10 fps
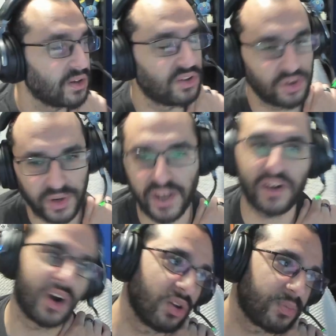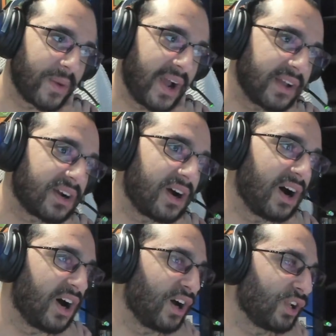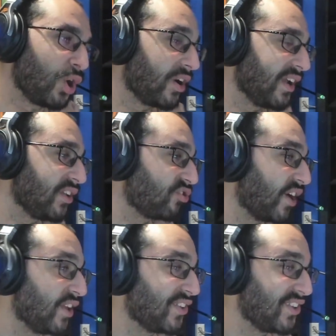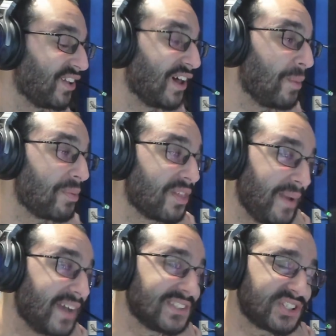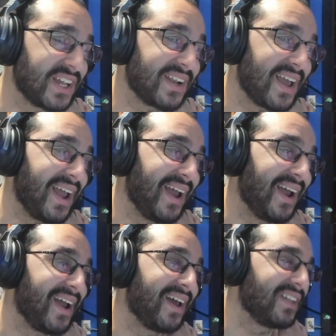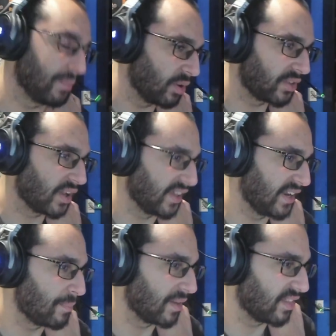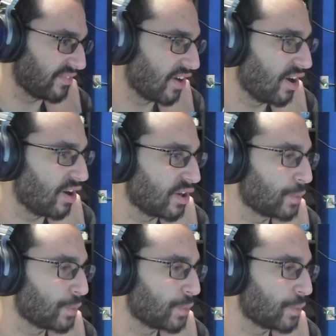doing it, goes back. Laura is trying to seal up the mansion, and they both get kidnapped by the fog.